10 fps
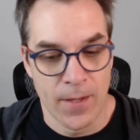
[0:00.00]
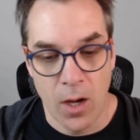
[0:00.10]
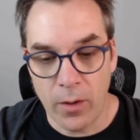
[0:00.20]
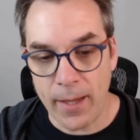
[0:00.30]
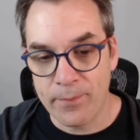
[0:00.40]

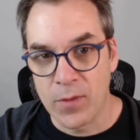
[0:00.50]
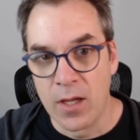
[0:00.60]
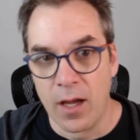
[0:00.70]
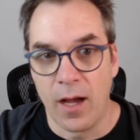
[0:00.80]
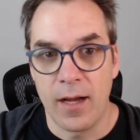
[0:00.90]
Okay,
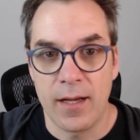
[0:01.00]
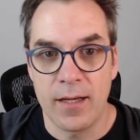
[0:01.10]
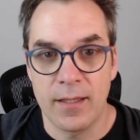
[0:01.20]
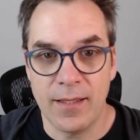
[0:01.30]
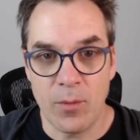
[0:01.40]

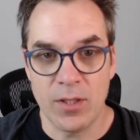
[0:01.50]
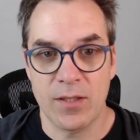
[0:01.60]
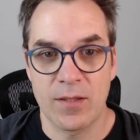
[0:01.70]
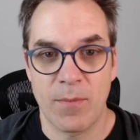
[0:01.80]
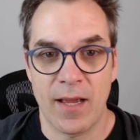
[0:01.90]
that
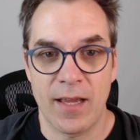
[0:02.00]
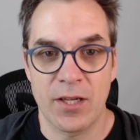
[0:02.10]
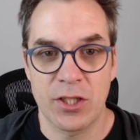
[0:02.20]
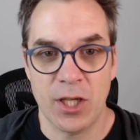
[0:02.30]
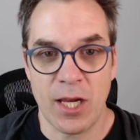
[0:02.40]
was my
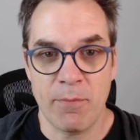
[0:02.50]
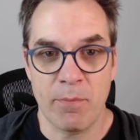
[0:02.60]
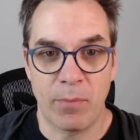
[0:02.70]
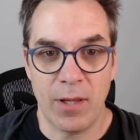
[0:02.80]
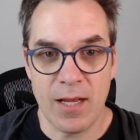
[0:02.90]
shame
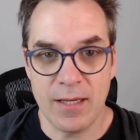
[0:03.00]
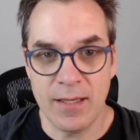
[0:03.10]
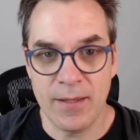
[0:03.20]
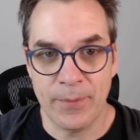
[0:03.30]
plug.